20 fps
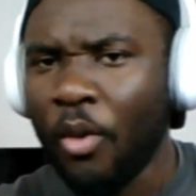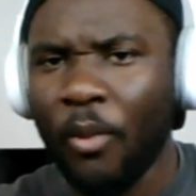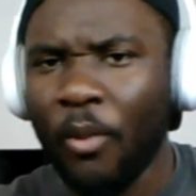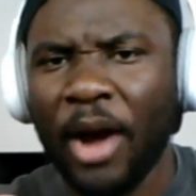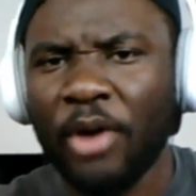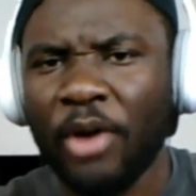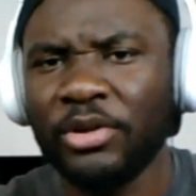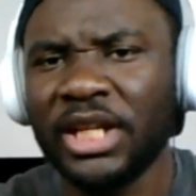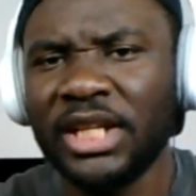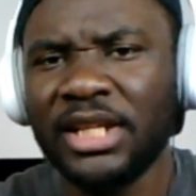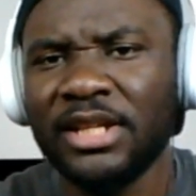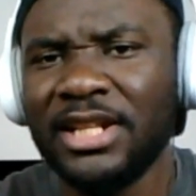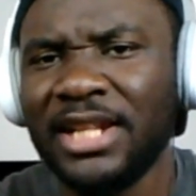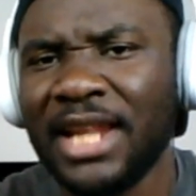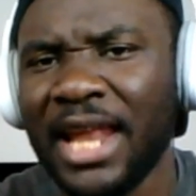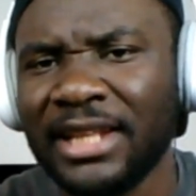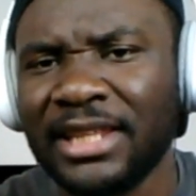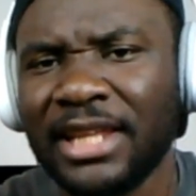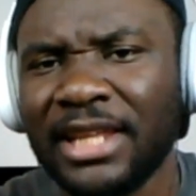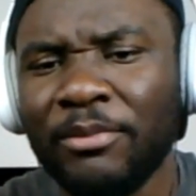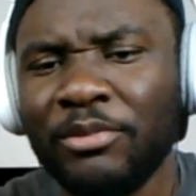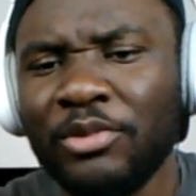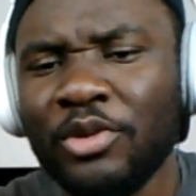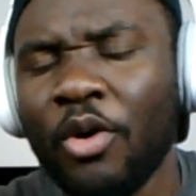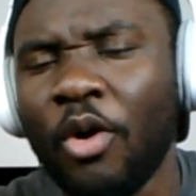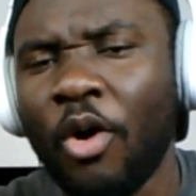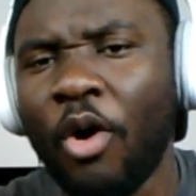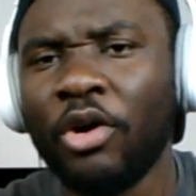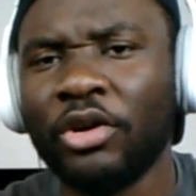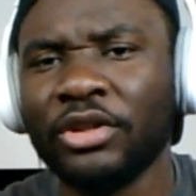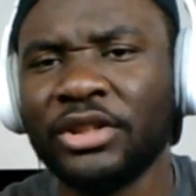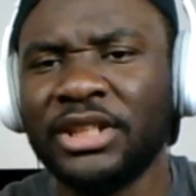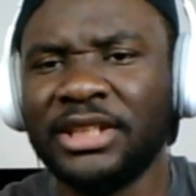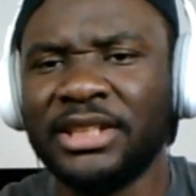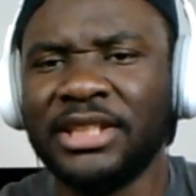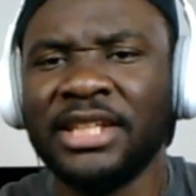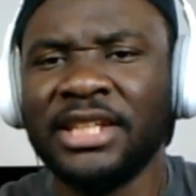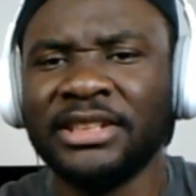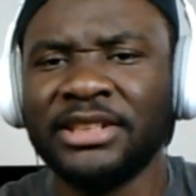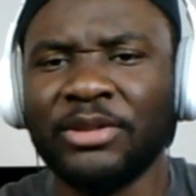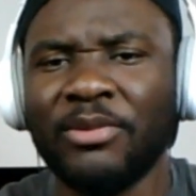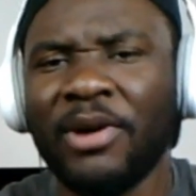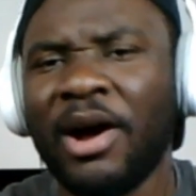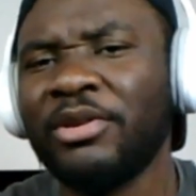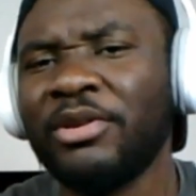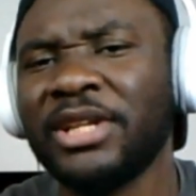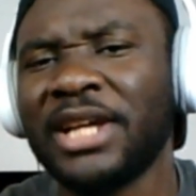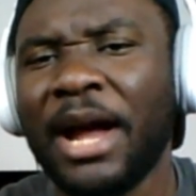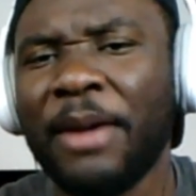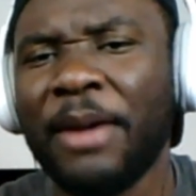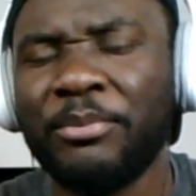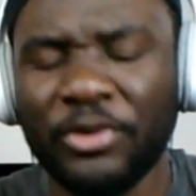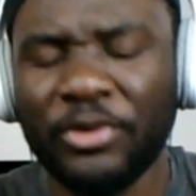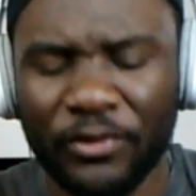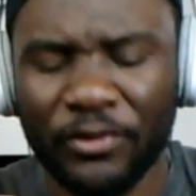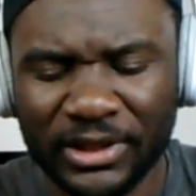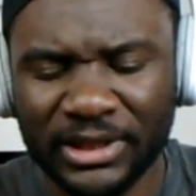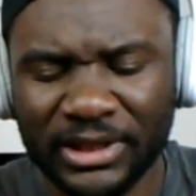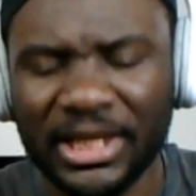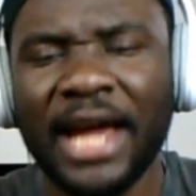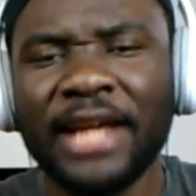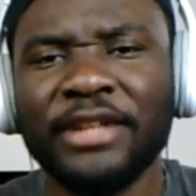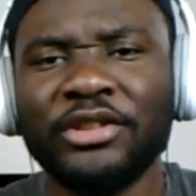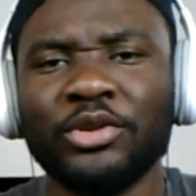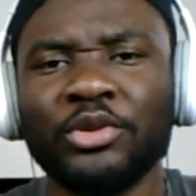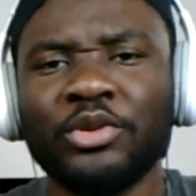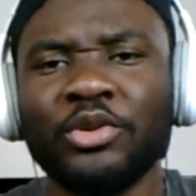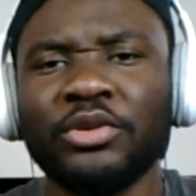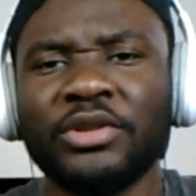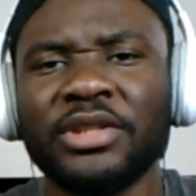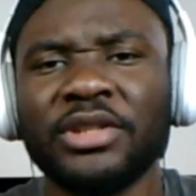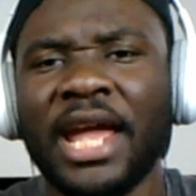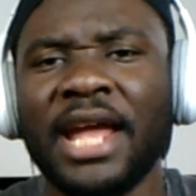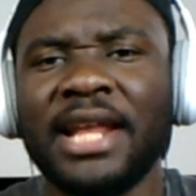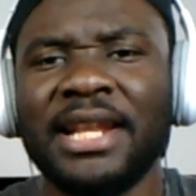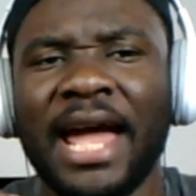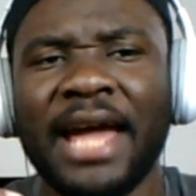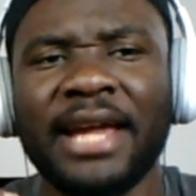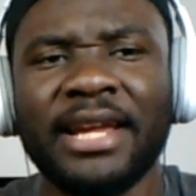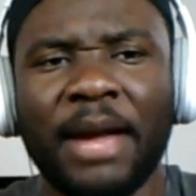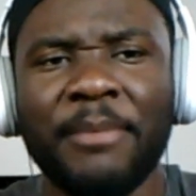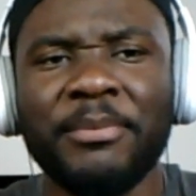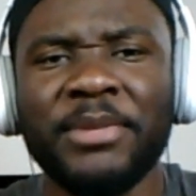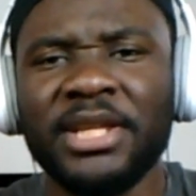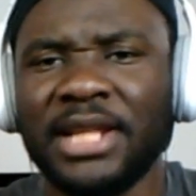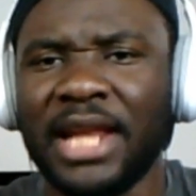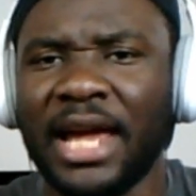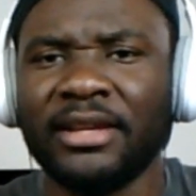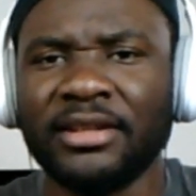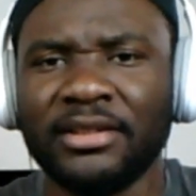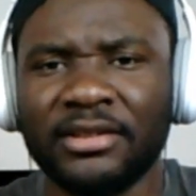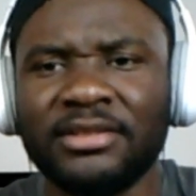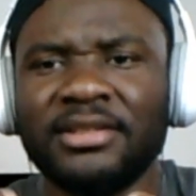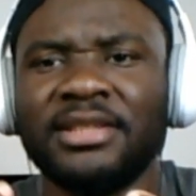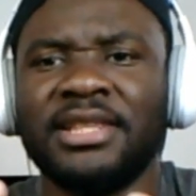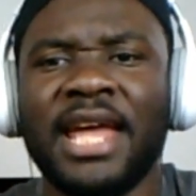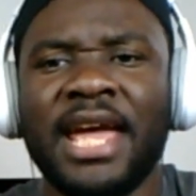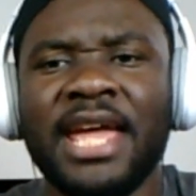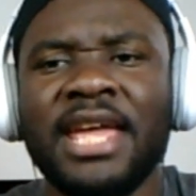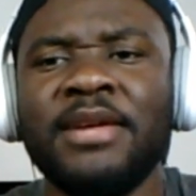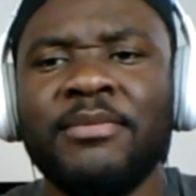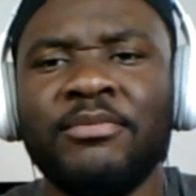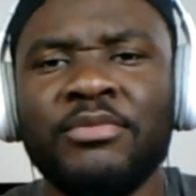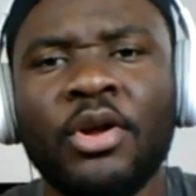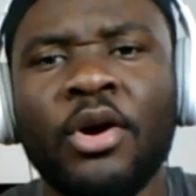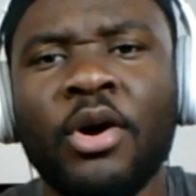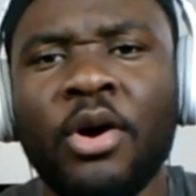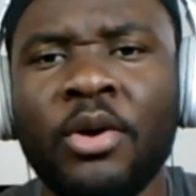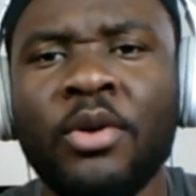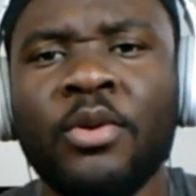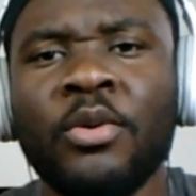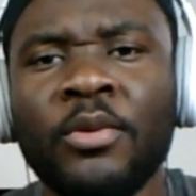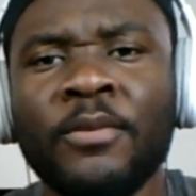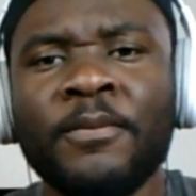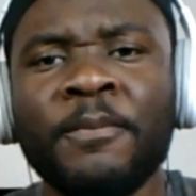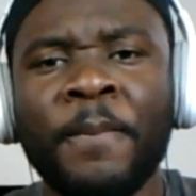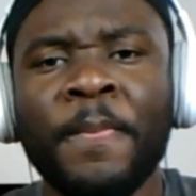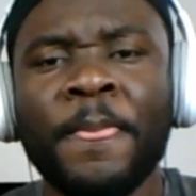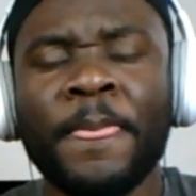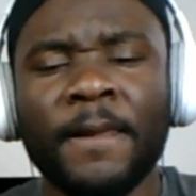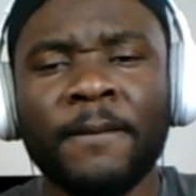Why would need to let them know all these things? Why would they can't prophesy? So no, let him know.